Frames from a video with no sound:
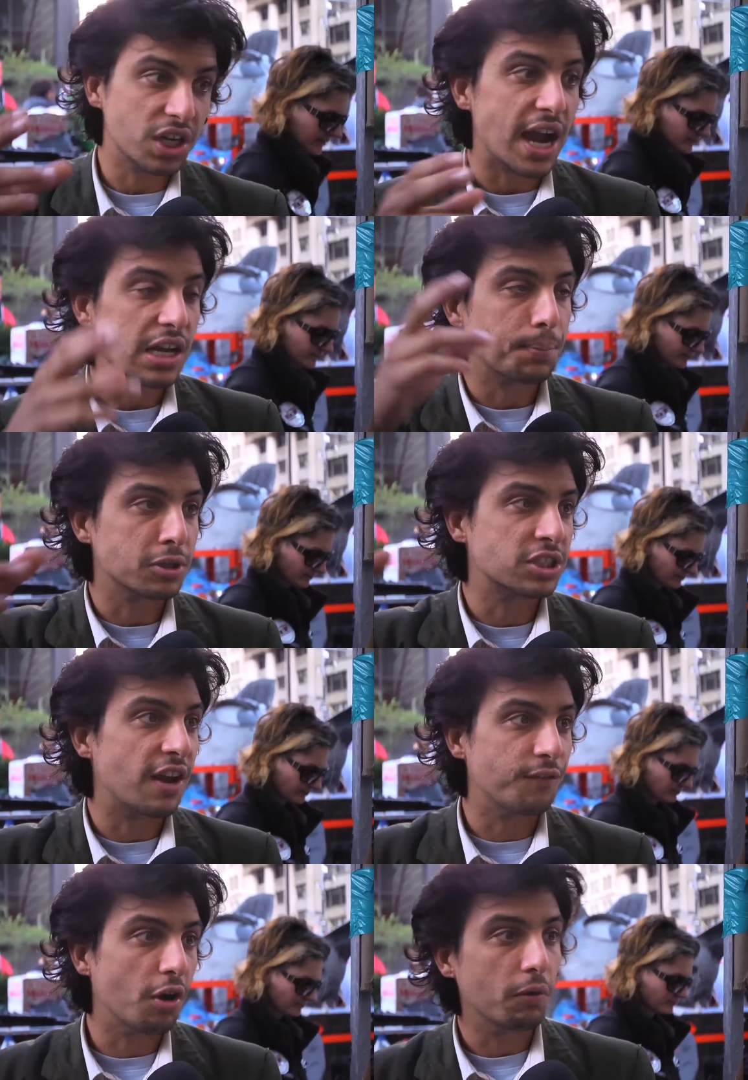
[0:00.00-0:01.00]

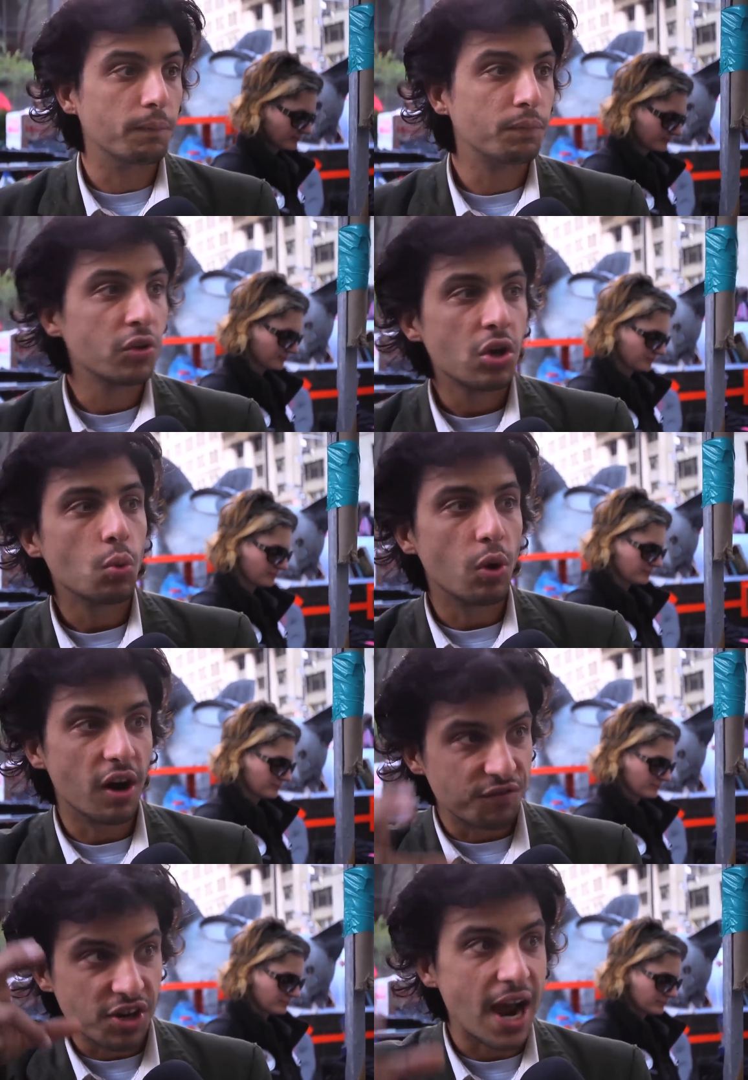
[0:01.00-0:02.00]
Speaker 1: 90% vote,
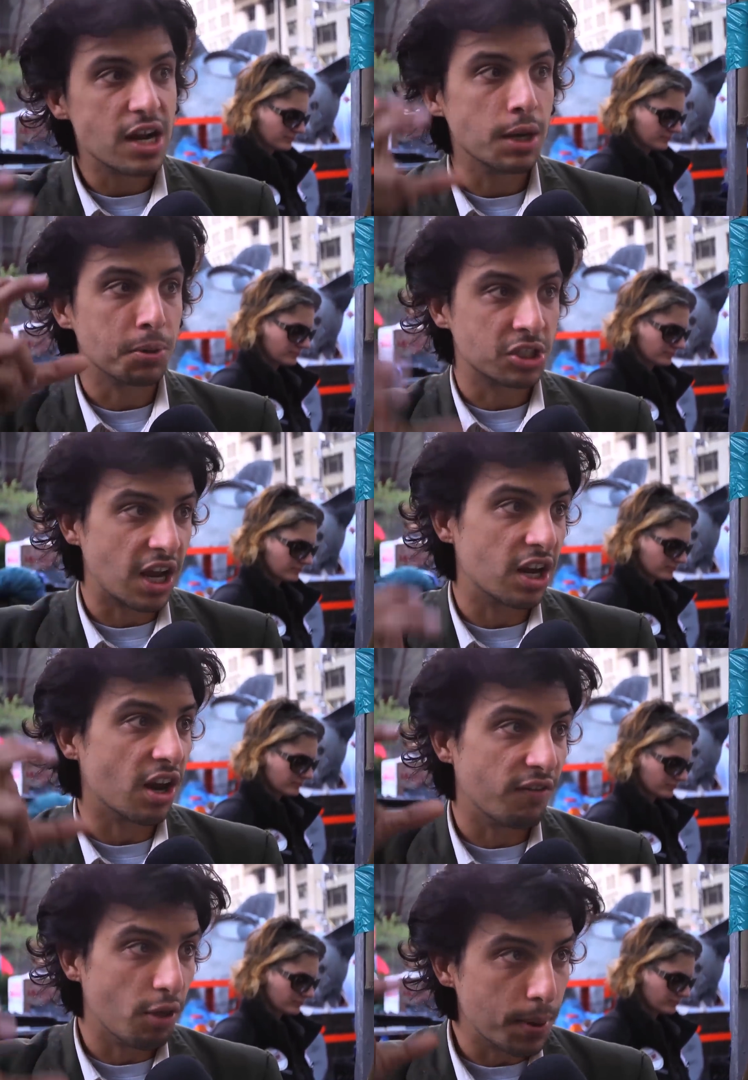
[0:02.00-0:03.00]
where if
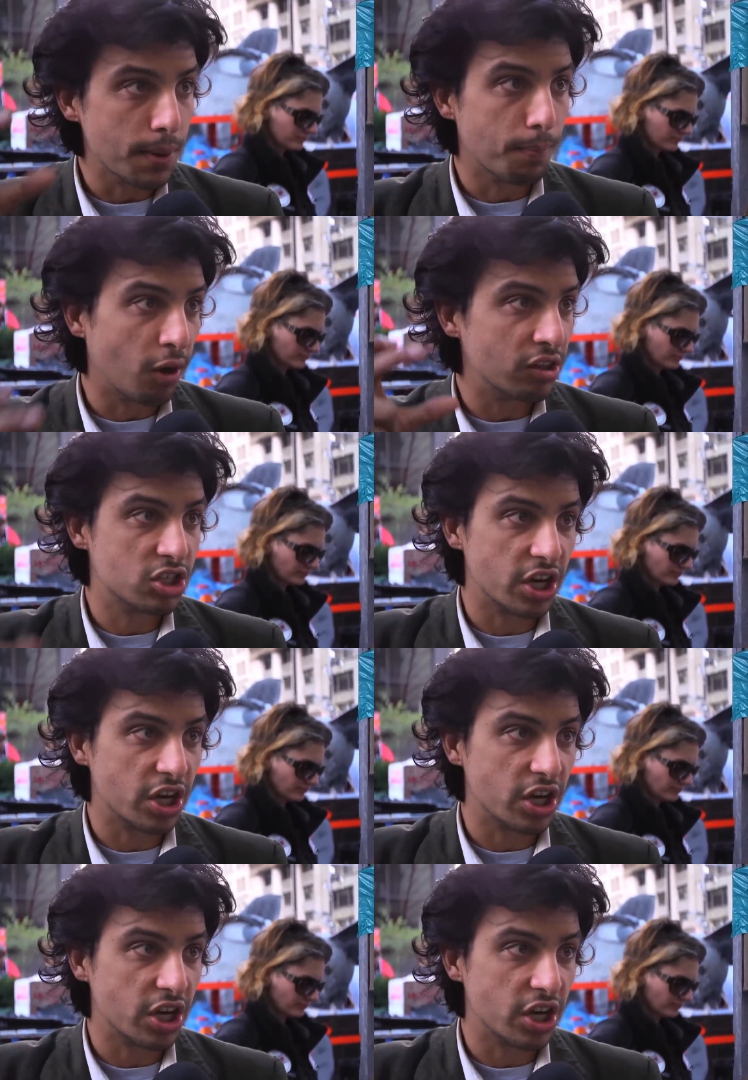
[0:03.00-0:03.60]
90% of the people at the